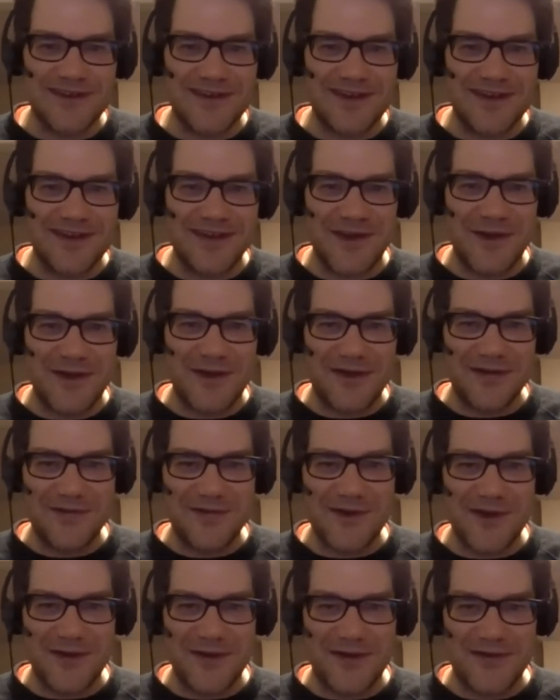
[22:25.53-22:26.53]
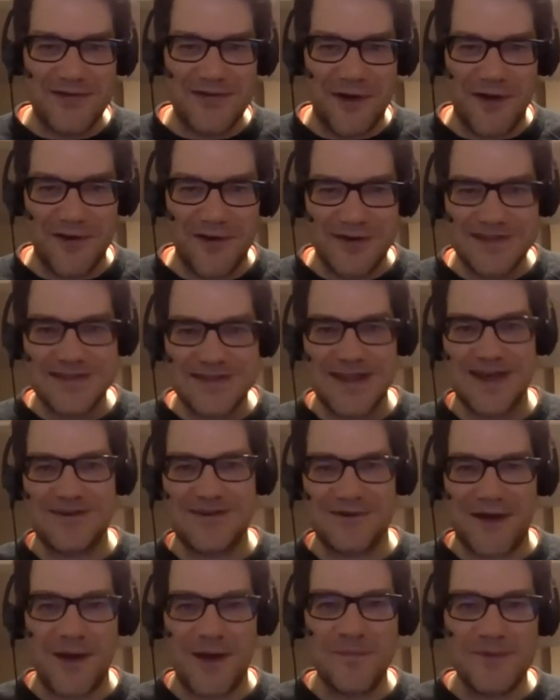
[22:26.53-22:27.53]
and going through and following
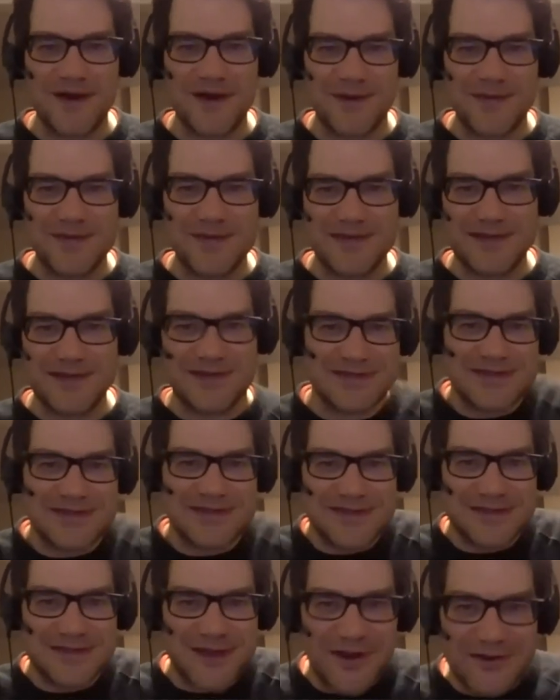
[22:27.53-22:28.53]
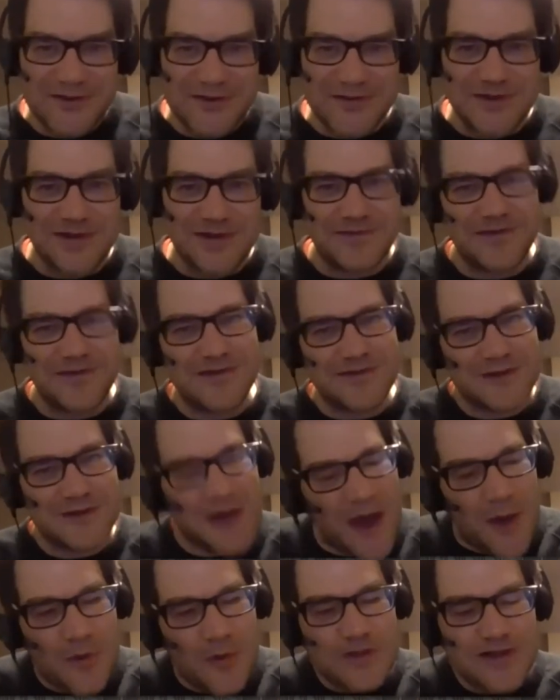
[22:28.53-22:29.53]
standard operating procedures. It's just cultural evolution,
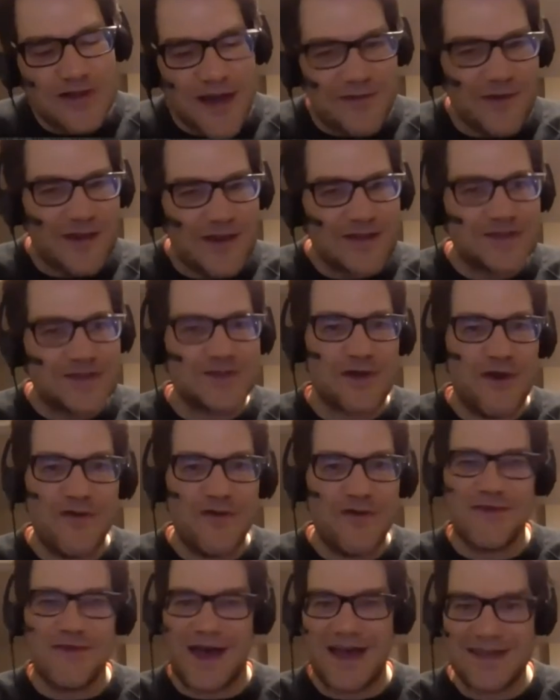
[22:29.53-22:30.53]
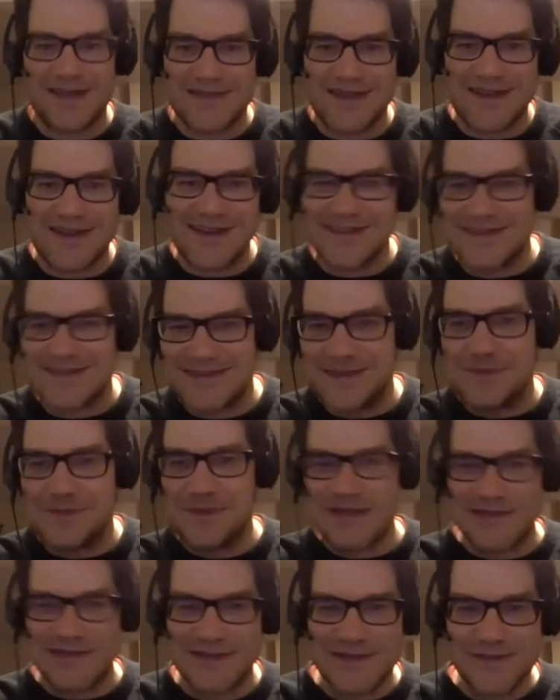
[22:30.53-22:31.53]
which I find so fascinating, because in the
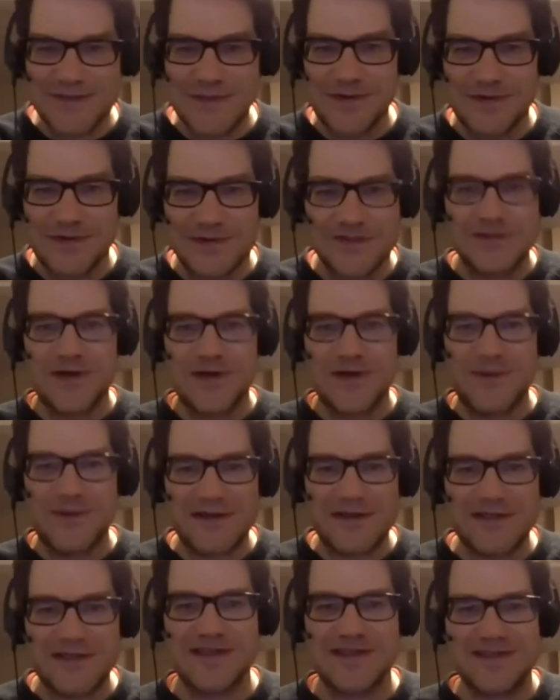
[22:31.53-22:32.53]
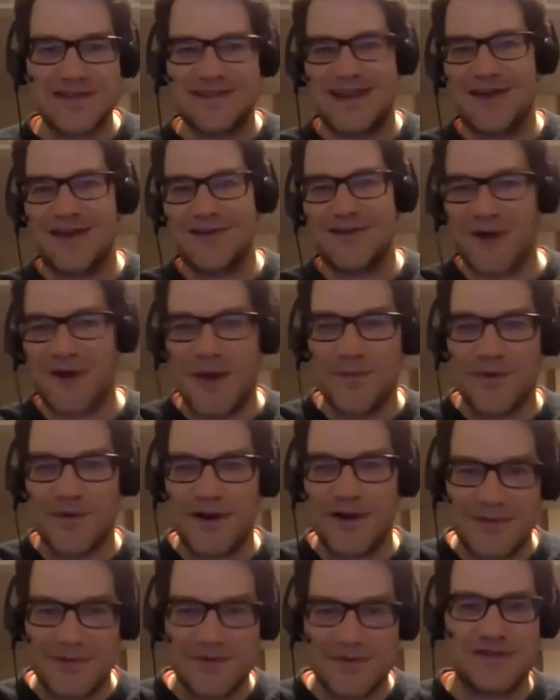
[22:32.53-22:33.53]
business world, there's so much of the standard
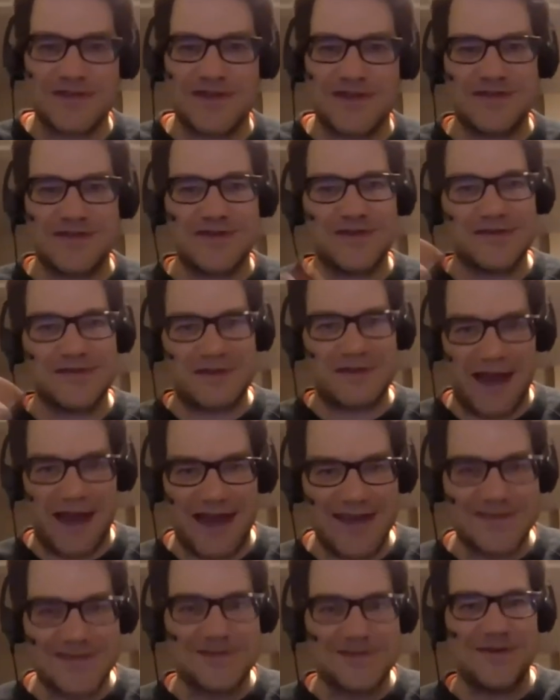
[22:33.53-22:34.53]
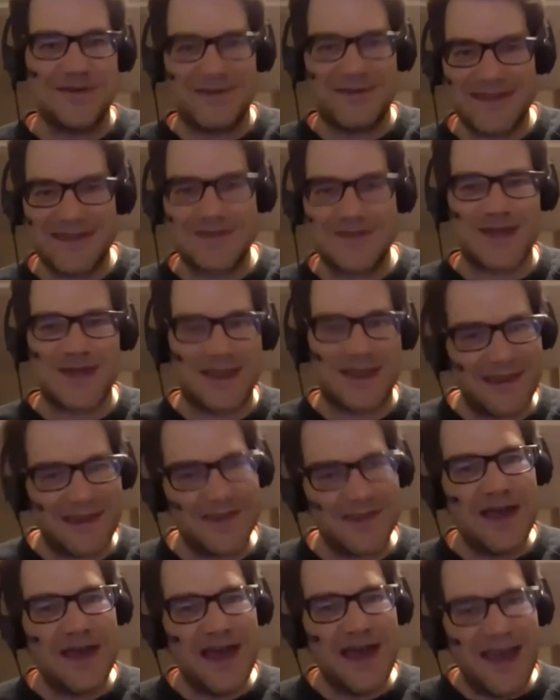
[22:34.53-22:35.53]
operating procedures and ISO and this, that, and the
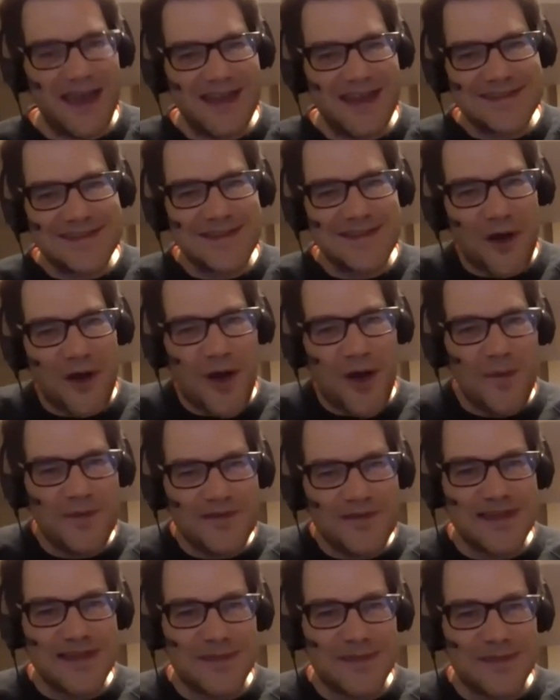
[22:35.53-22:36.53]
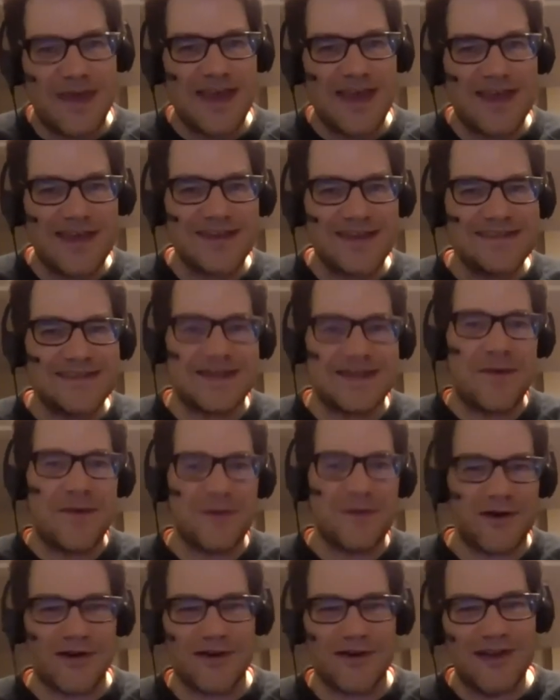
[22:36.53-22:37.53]
other. And it's, like, almost like making us
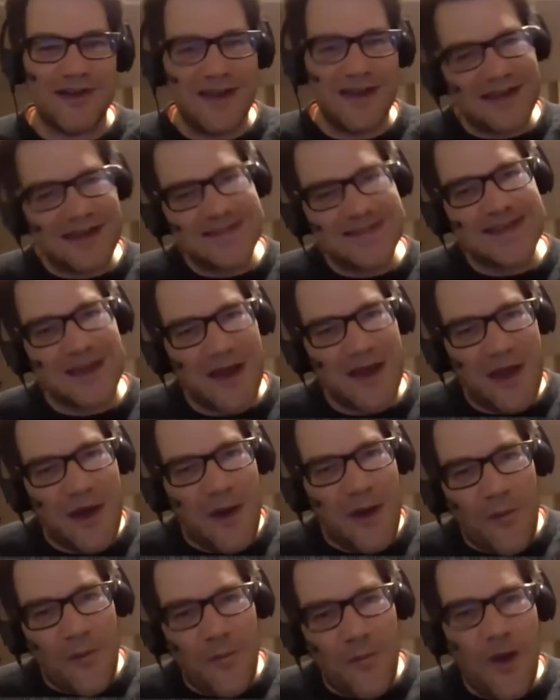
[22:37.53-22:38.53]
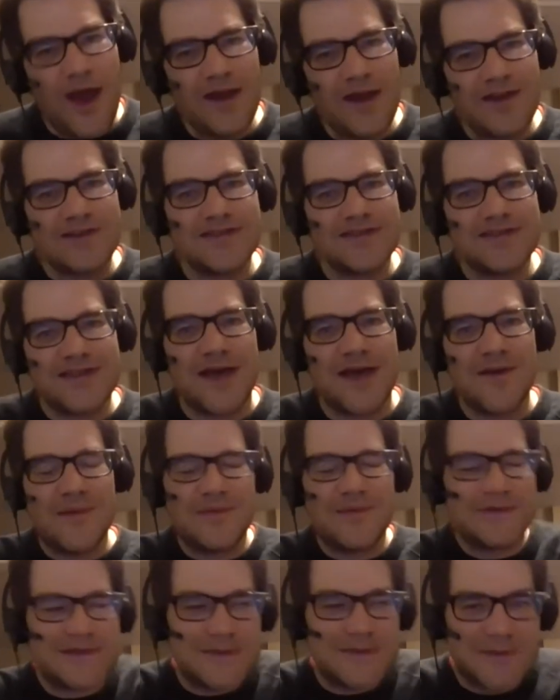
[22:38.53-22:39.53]
dumber. It's like, why not just come
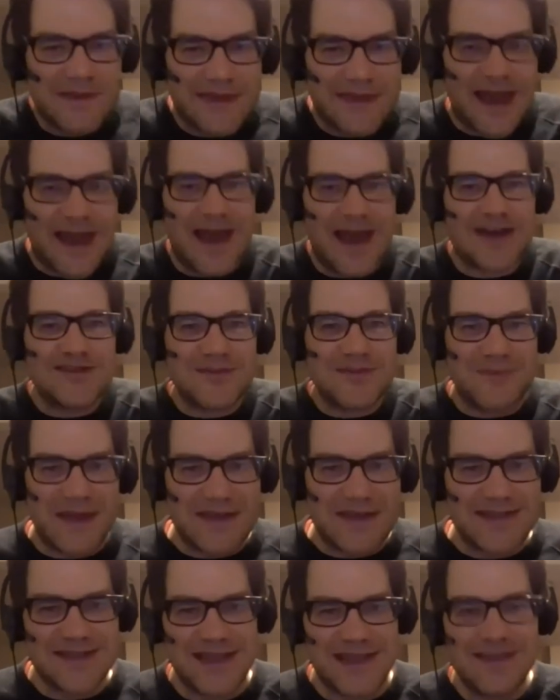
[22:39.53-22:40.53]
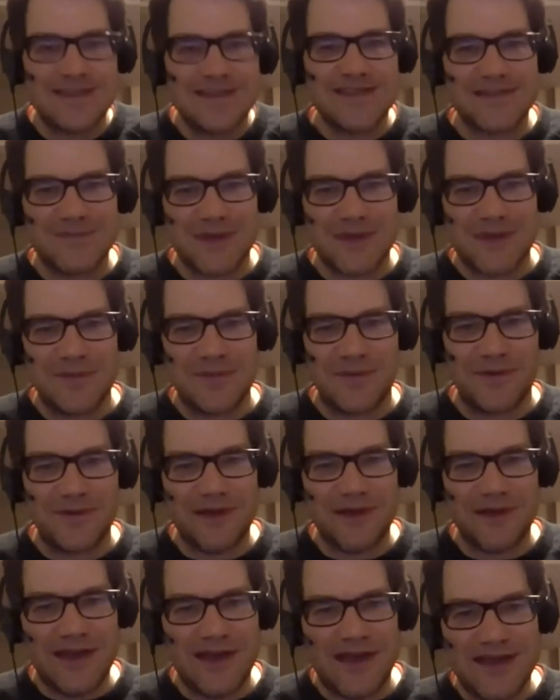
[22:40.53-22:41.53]
up with something that actually makes sense to
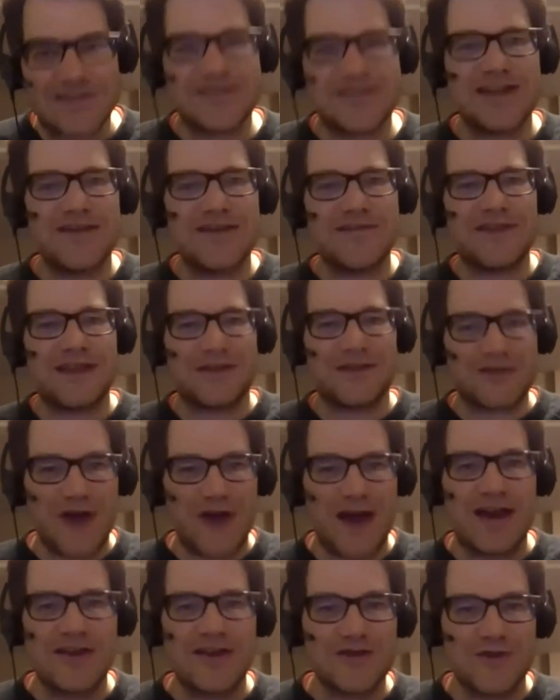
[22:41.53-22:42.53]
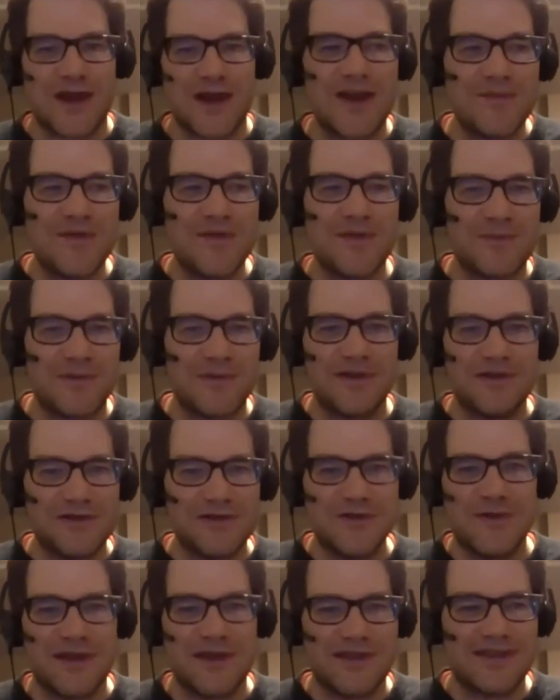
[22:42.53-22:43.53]
people instead of, like, trying to train people on
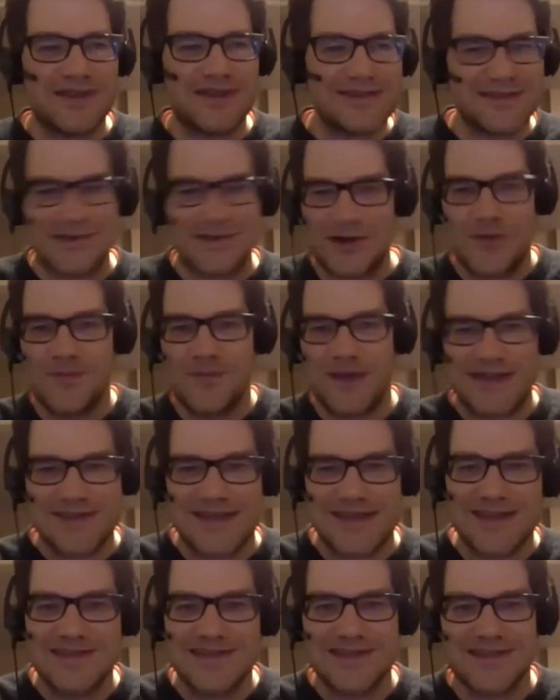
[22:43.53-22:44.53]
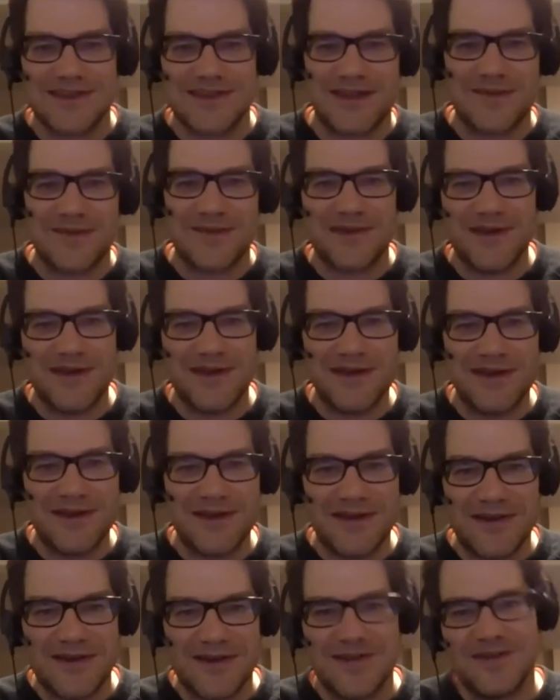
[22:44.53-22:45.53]
doing things that don't make sense to
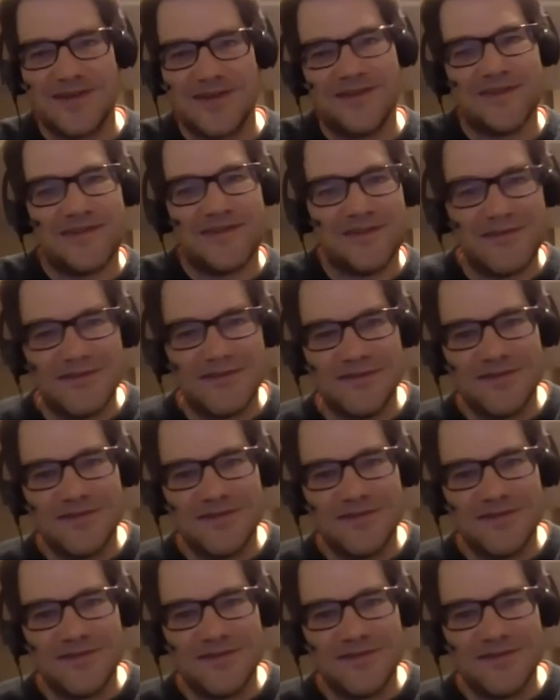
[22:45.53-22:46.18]
them?